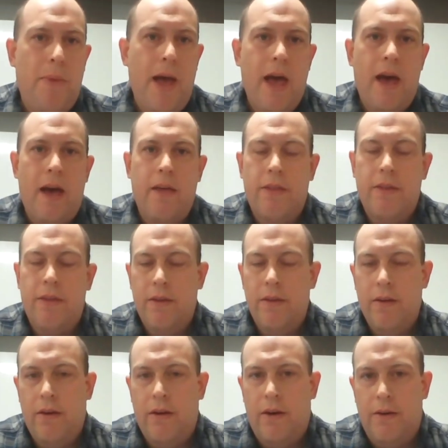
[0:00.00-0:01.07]
path.
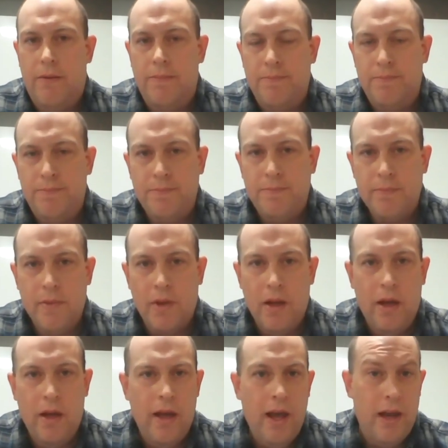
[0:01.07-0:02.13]
And
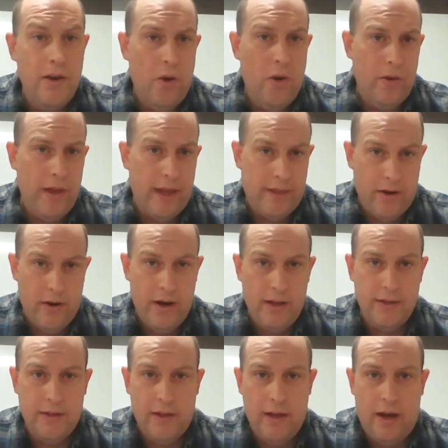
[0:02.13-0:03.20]
know that there
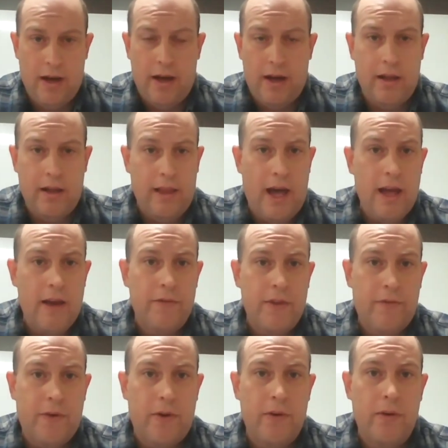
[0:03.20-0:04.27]
is a lot of
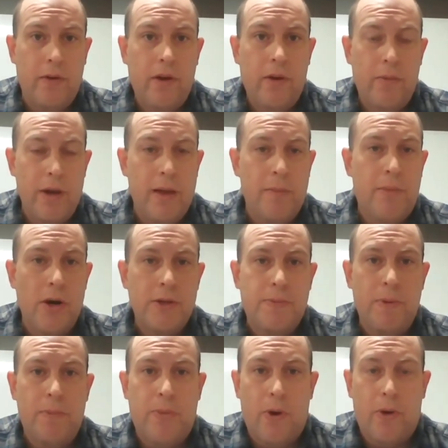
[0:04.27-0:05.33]
different
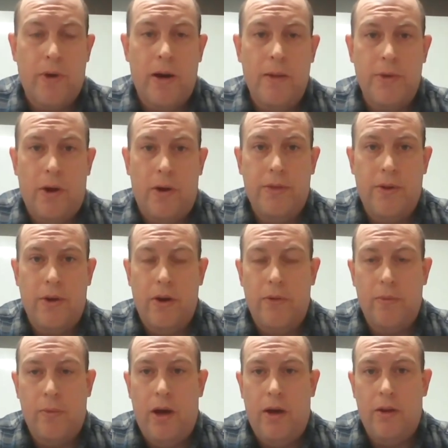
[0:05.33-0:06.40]
reimbursement programs out there as
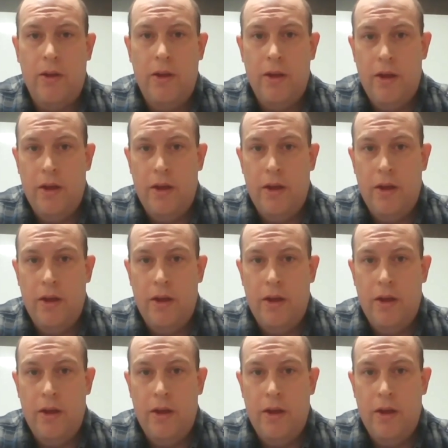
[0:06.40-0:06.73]
well.